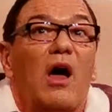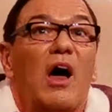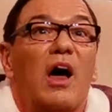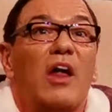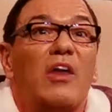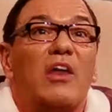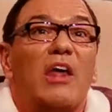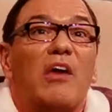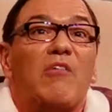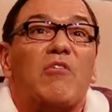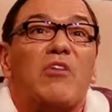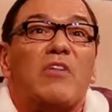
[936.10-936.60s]
I
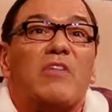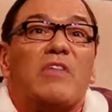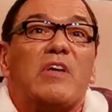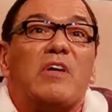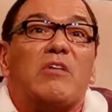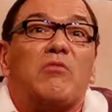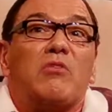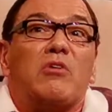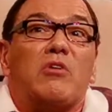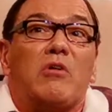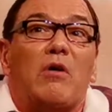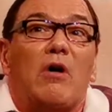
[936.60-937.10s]
never
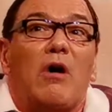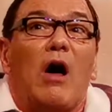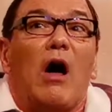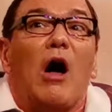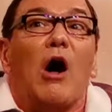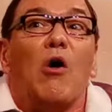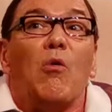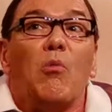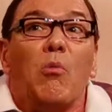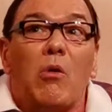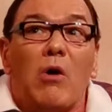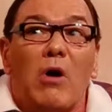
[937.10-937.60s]
said
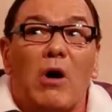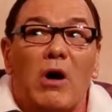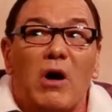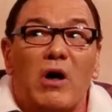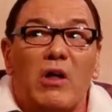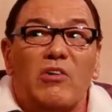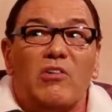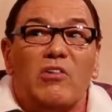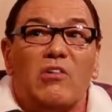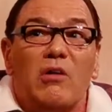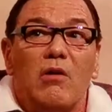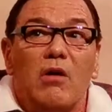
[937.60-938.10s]
a
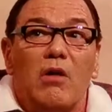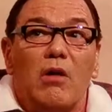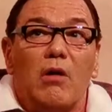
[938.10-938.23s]
word.